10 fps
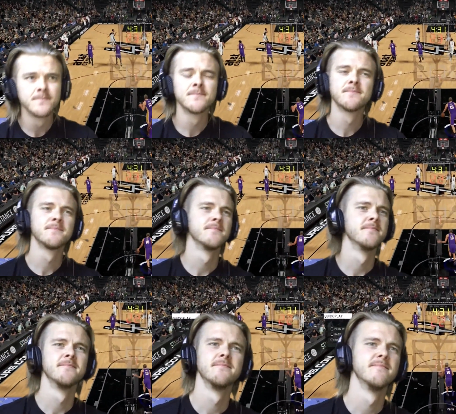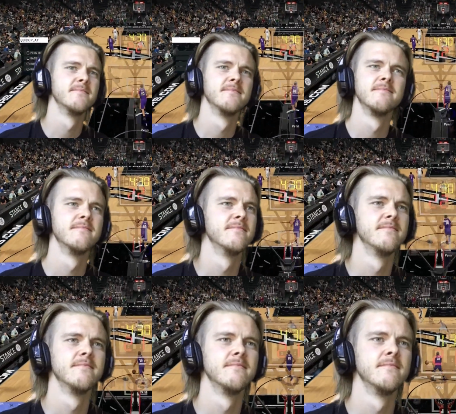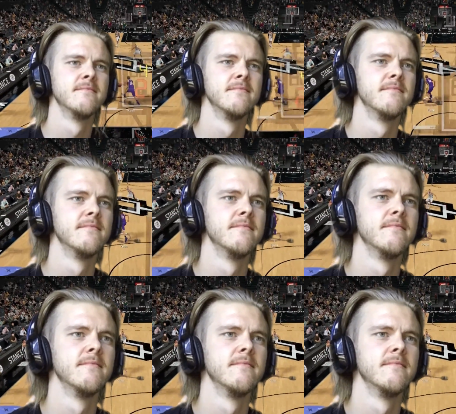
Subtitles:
No one is speaking in this clip.